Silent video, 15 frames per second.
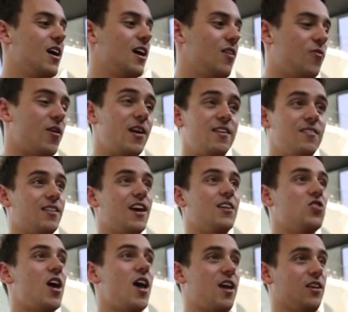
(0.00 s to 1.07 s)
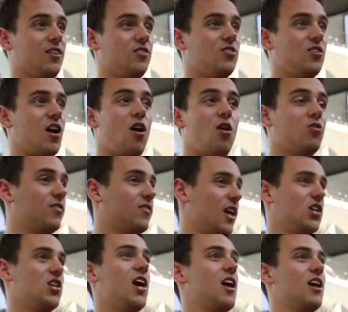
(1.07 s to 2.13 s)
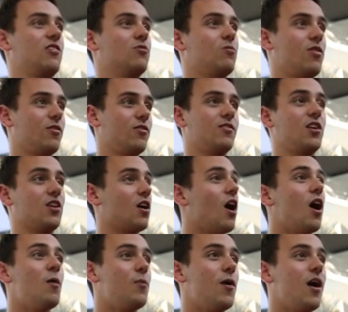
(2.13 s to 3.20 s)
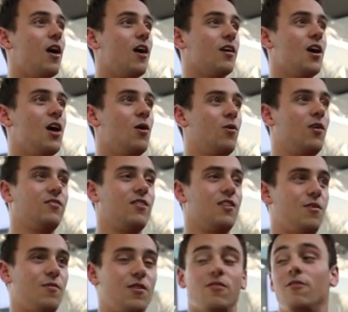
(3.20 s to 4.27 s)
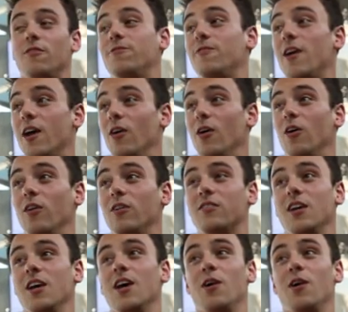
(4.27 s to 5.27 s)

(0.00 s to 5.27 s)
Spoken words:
if I need to get changed, I'll just get changed, whether it's in a car park, whether it's in the middle of a field,